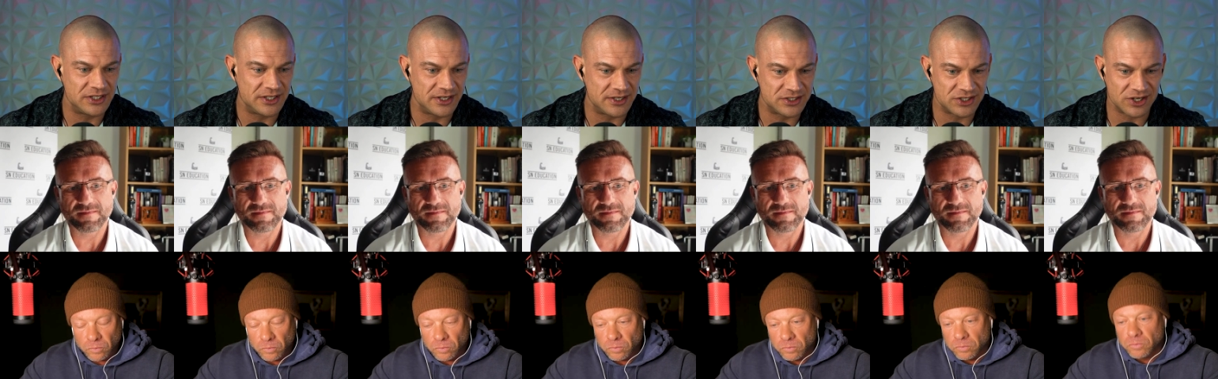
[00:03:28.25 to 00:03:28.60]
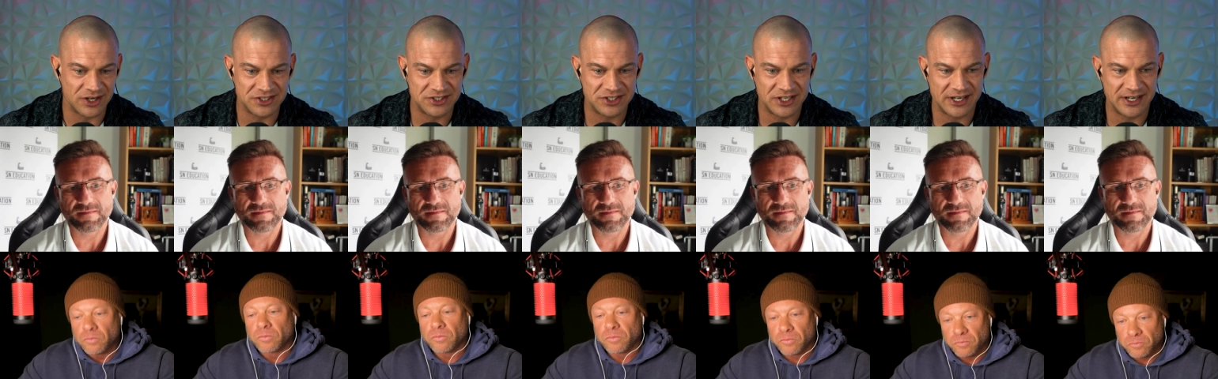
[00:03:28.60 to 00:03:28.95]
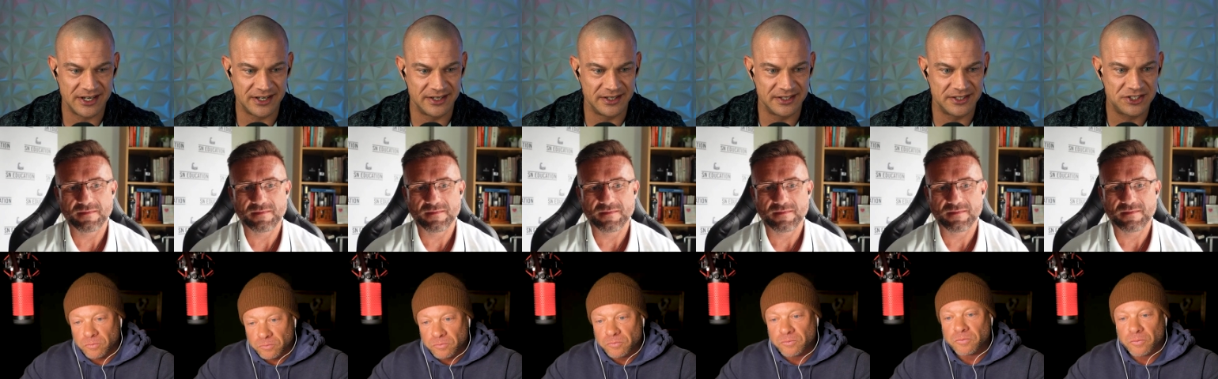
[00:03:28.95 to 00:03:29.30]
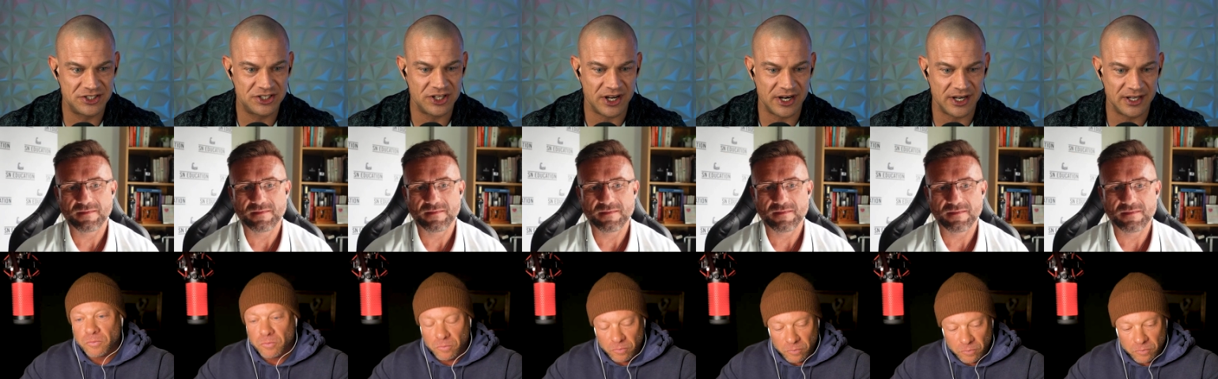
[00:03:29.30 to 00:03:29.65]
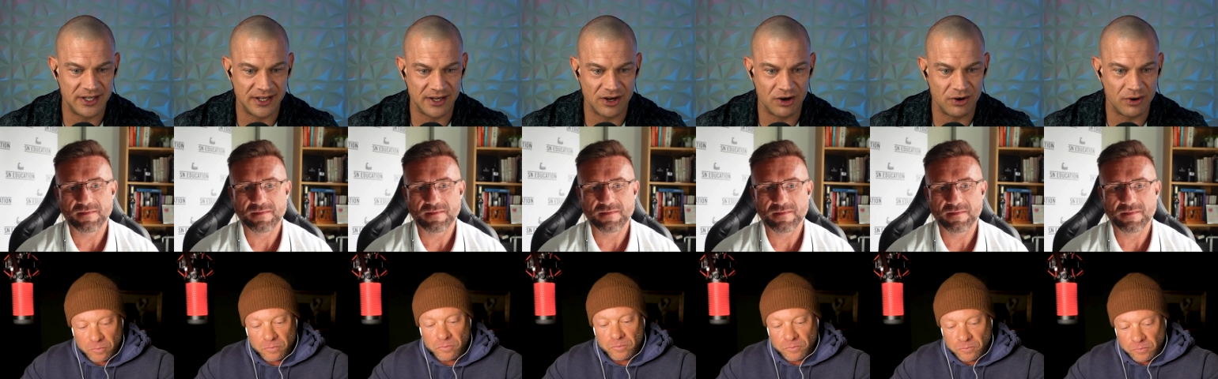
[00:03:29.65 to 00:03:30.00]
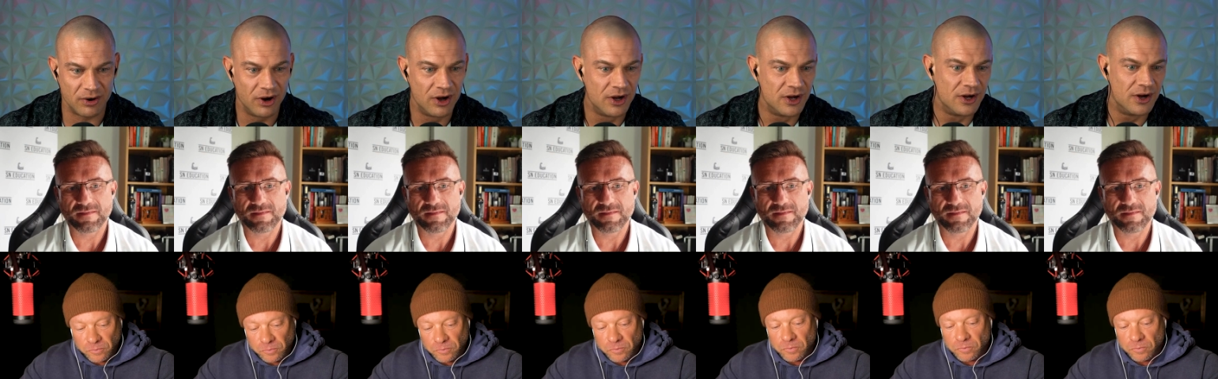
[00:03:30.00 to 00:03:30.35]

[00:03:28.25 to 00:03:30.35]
Speaker 1: They discuss that here in the study. They go